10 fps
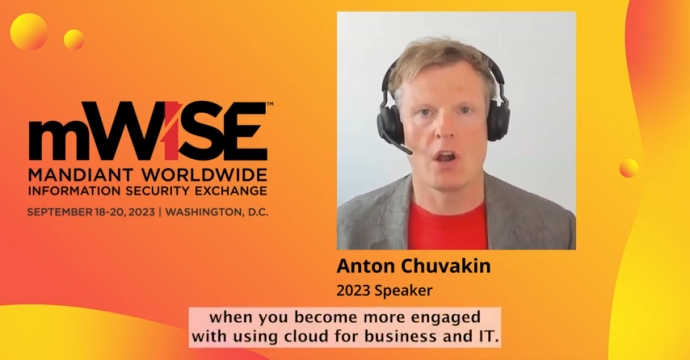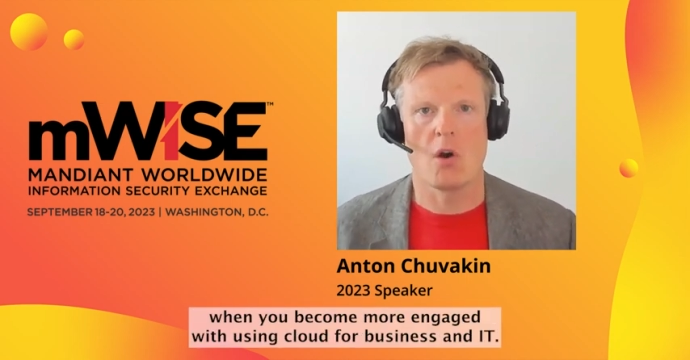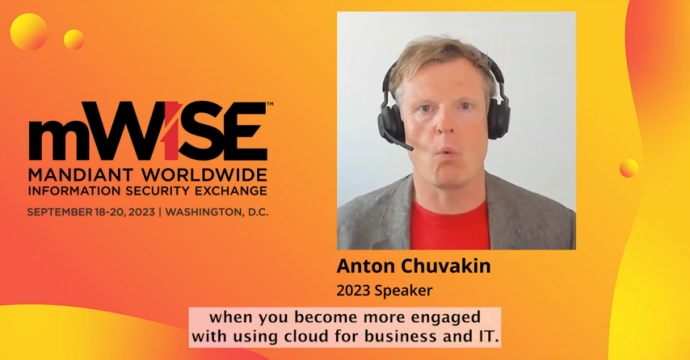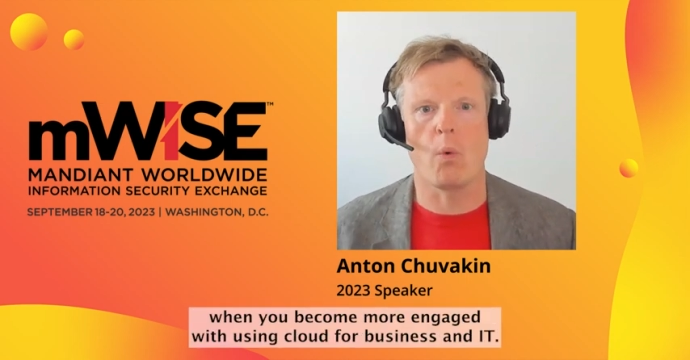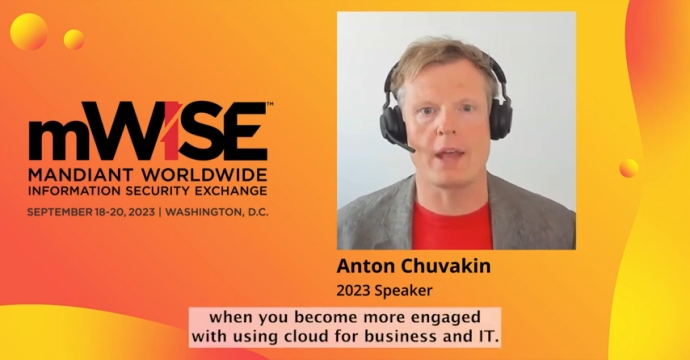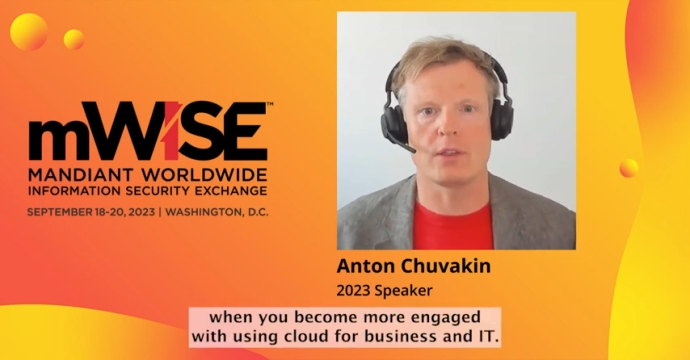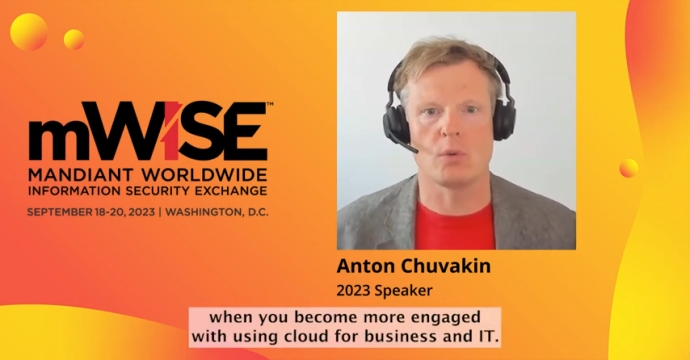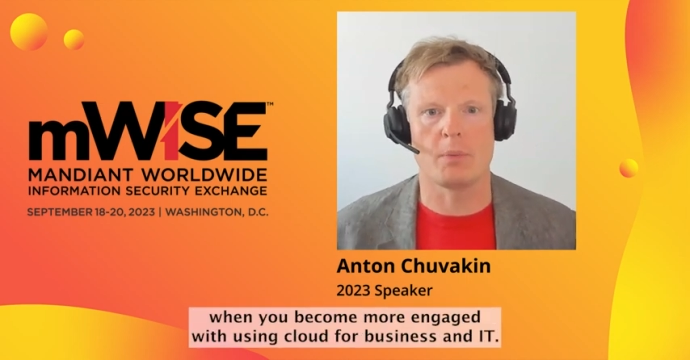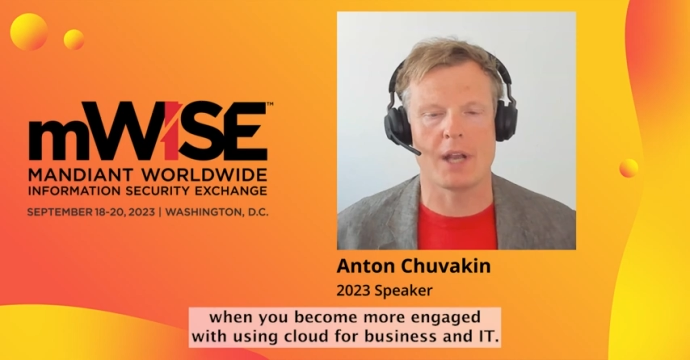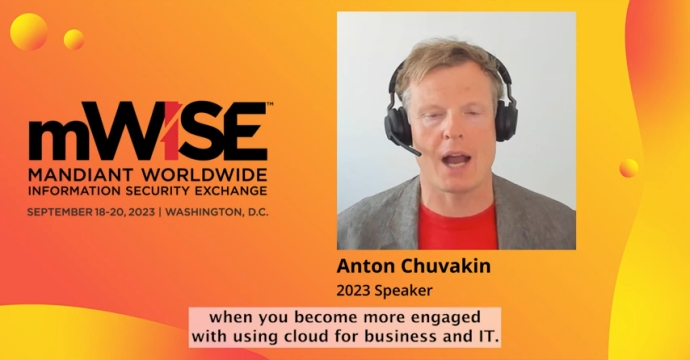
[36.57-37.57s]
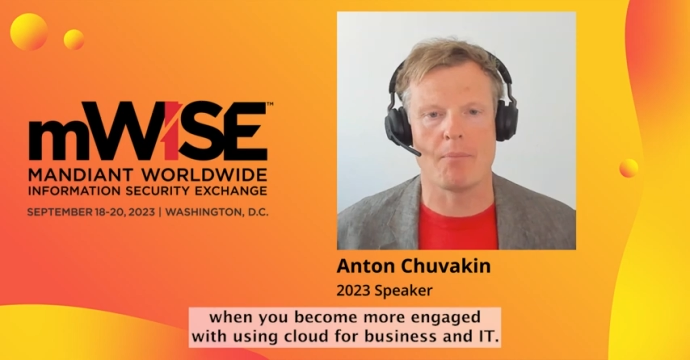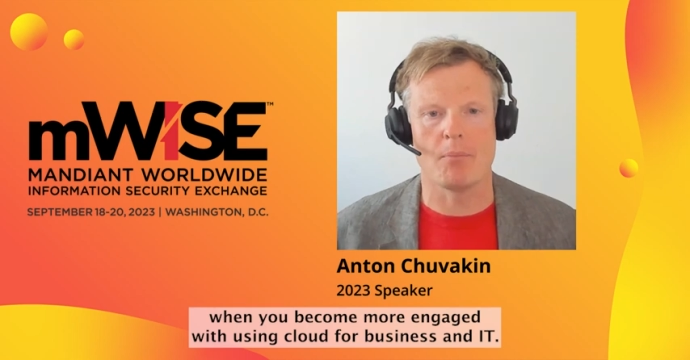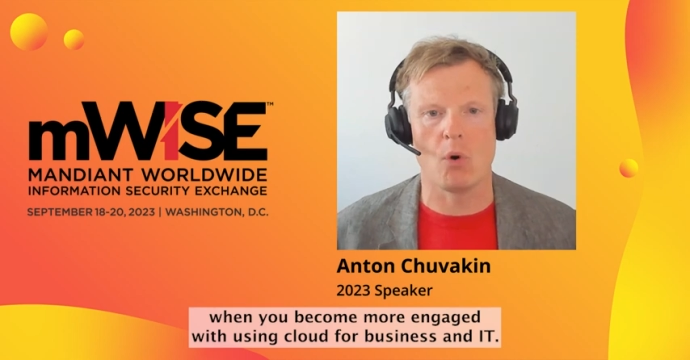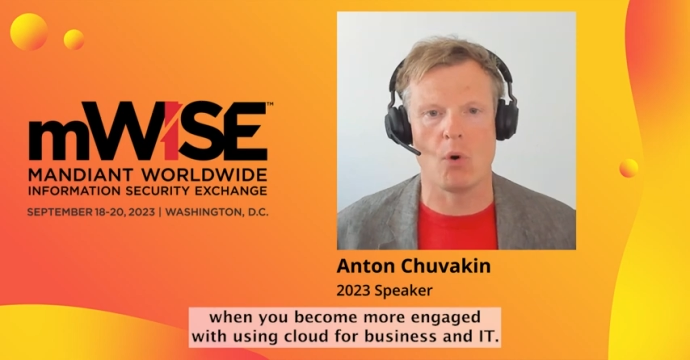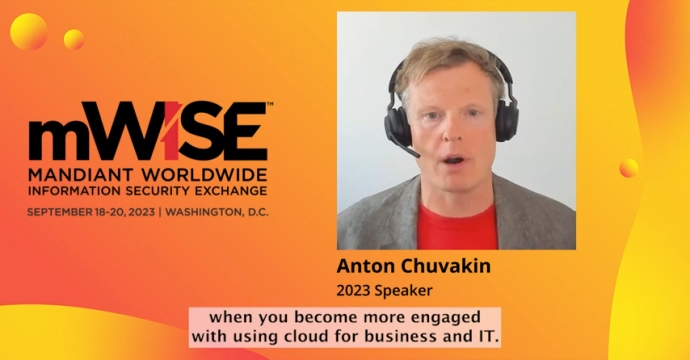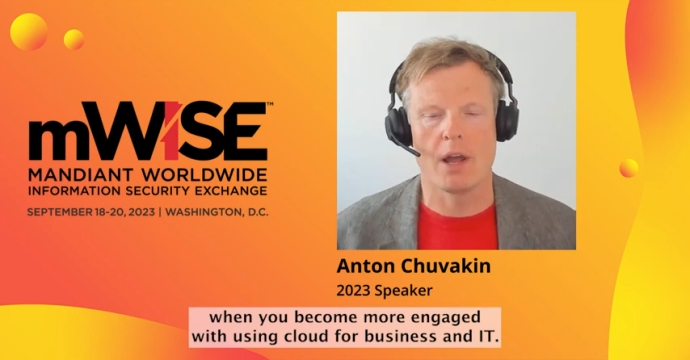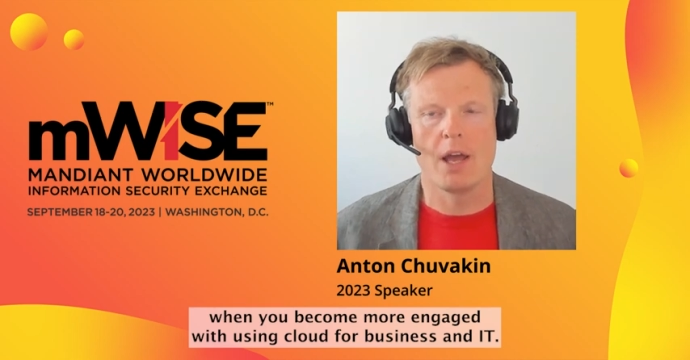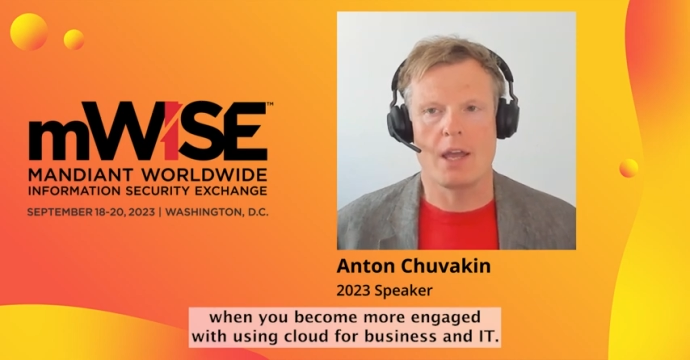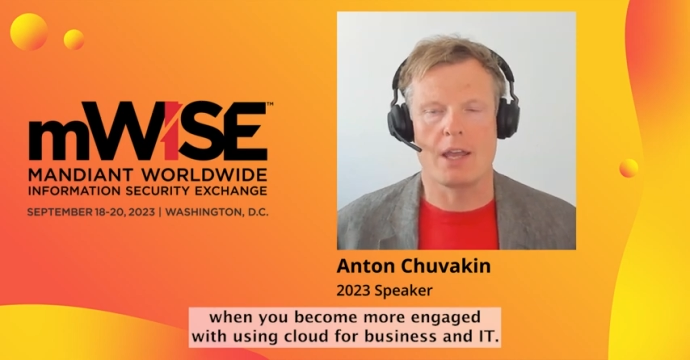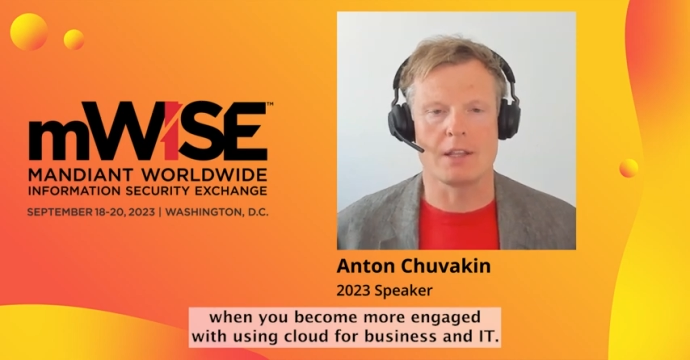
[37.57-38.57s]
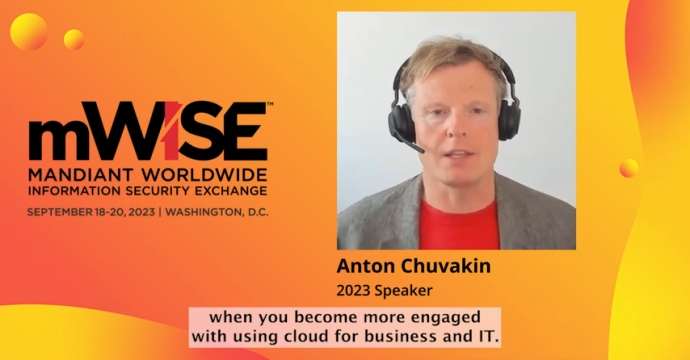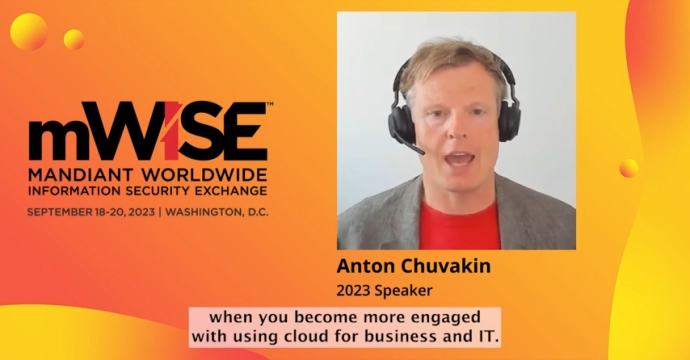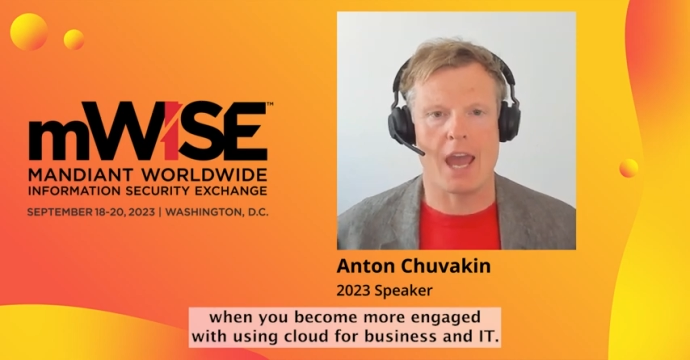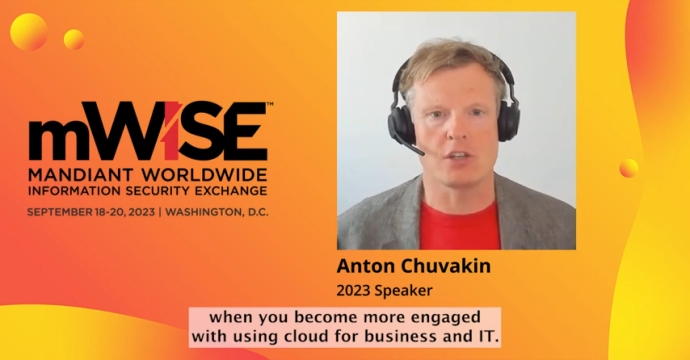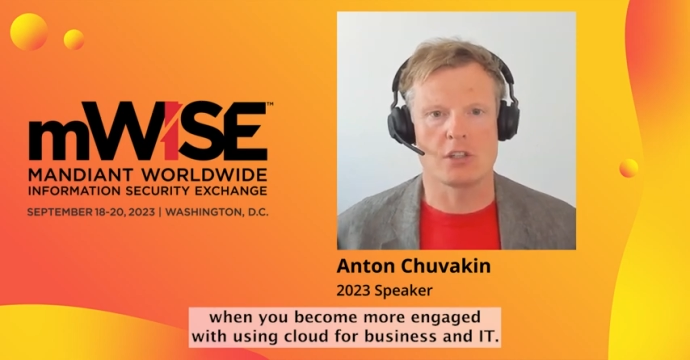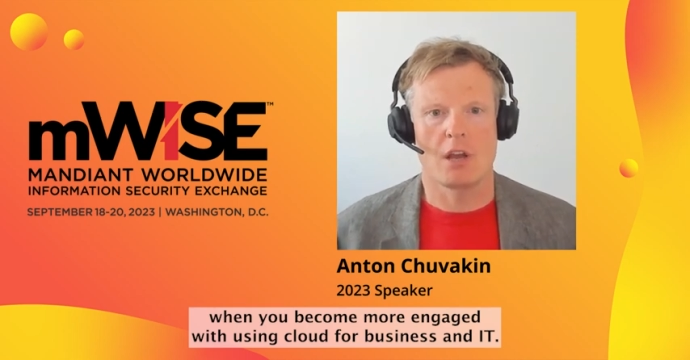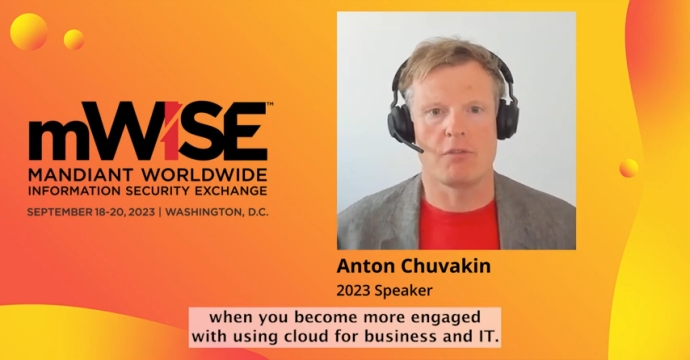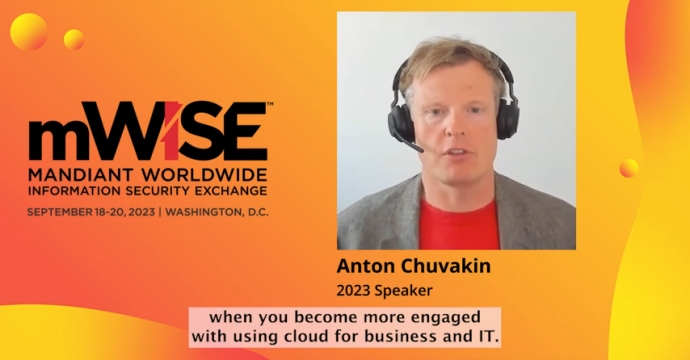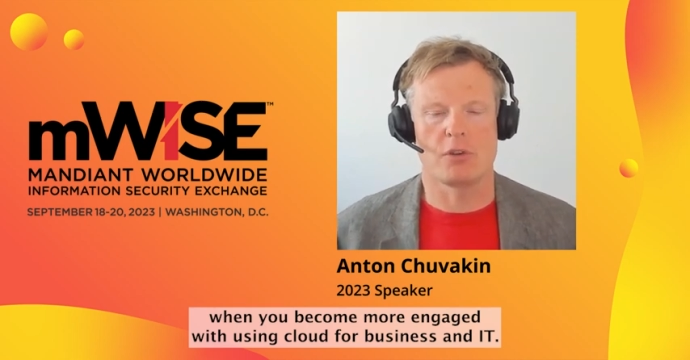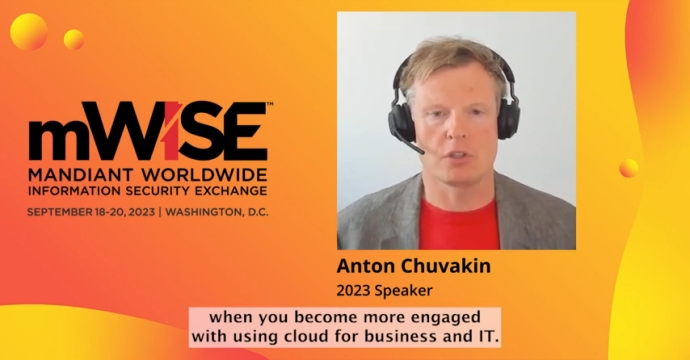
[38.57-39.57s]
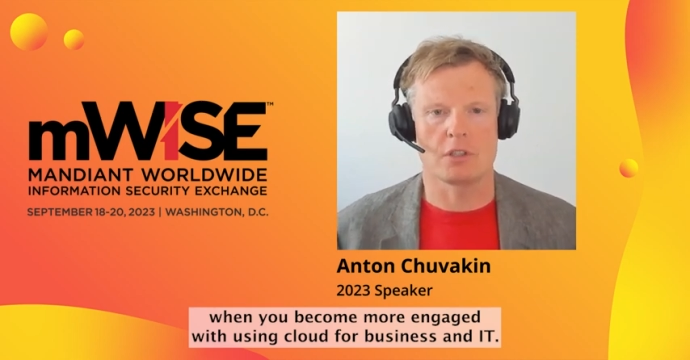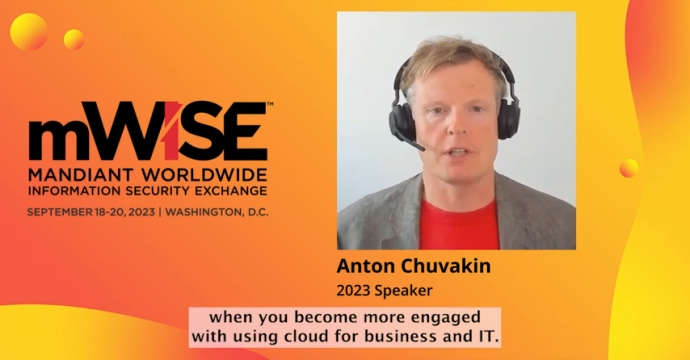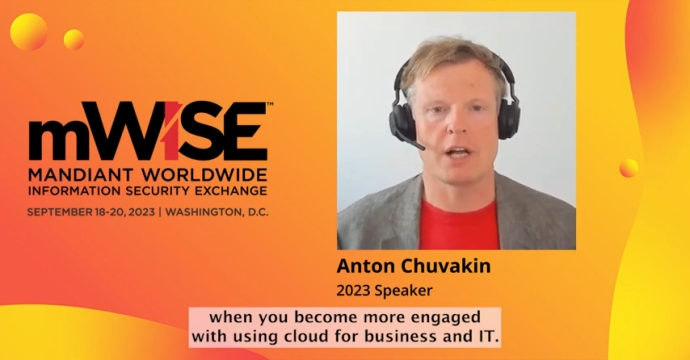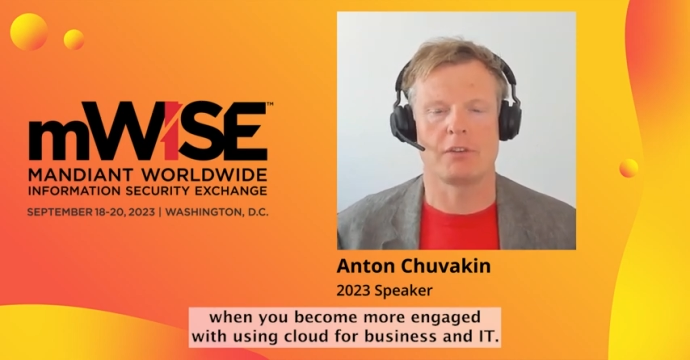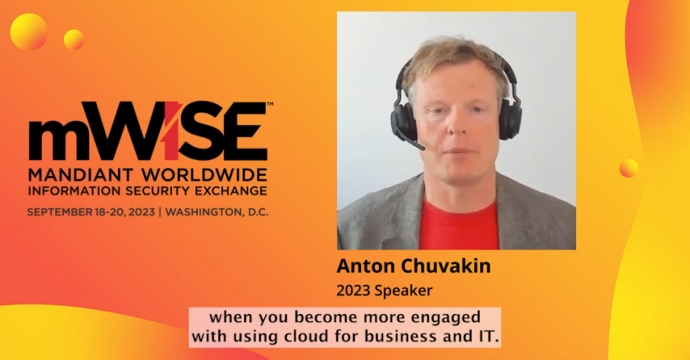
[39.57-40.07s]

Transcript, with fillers: when you become more engaged with using cloud for